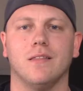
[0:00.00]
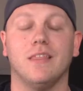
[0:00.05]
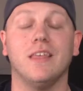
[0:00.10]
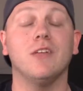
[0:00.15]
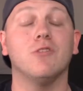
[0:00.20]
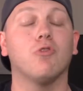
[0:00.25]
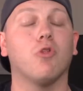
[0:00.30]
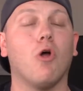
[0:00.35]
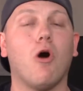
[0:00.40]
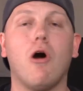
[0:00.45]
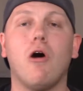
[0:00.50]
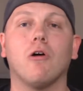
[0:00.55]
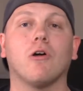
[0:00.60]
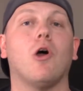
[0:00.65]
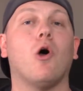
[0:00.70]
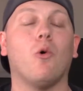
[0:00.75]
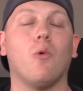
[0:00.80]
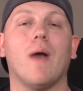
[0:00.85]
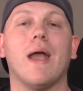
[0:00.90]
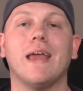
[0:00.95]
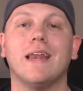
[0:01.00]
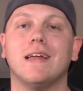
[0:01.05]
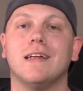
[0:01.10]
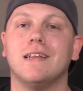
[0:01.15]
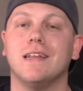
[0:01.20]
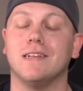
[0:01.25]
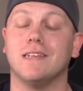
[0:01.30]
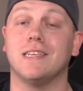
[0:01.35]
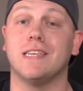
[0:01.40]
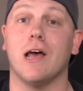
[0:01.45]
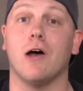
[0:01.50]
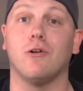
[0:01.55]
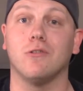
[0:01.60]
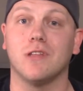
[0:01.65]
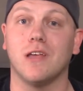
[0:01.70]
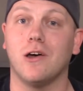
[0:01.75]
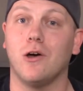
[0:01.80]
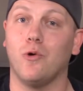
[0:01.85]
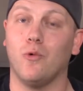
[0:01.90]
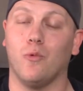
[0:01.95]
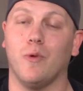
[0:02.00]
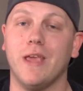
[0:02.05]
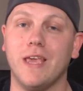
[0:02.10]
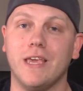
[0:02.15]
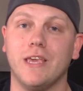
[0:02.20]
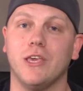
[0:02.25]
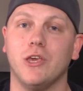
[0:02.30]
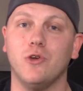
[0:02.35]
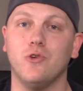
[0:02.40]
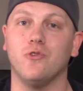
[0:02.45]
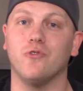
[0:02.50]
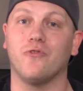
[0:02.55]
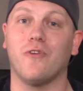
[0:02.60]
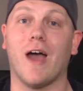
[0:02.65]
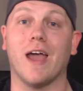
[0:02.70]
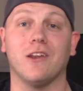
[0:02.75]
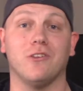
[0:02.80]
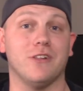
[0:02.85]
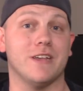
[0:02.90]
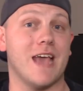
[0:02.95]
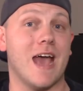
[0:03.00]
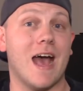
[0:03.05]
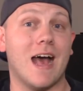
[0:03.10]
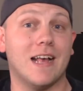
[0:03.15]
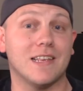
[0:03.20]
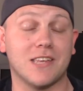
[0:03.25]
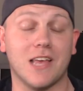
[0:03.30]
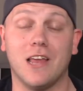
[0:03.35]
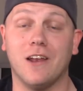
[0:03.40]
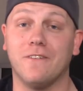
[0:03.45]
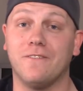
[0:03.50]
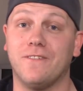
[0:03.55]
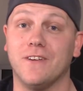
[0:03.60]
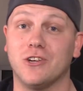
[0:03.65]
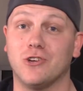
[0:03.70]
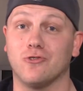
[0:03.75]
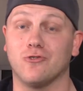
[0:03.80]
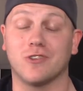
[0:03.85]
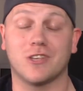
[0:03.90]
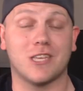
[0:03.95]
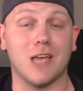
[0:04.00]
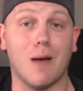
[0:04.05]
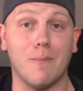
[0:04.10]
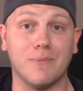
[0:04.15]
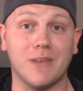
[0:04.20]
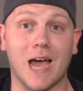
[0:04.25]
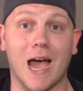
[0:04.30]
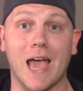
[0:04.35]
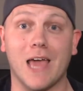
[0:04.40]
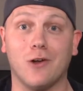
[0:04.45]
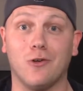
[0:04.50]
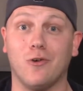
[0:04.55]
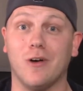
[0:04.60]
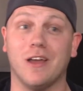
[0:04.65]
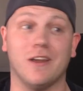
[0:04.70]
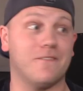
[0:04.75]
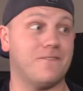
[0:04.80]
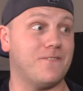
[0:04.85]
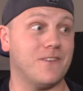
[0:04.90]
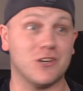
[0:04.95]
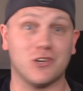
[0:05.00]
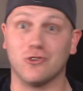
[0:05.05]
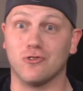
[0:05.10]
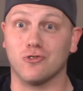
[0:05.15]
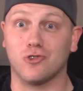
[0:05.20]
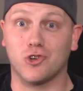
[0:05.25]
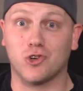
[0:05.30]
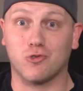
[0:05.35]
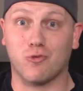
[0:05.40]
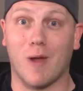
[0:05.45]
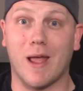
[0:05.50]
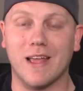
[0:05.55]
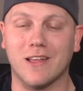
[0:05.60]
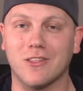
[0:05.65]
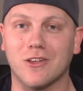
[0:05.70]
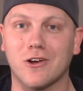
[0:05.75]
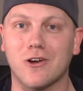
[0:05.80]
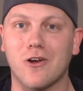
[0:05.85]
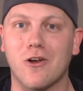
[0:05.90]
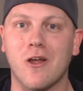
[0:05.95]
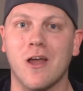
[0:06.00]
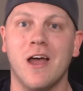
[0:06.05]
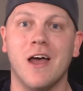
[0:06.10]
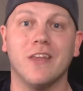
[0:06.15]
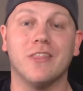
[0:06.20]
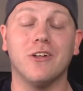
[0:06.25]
The long awaited Zelda Wii U finally has an official subtitle, an official trailer,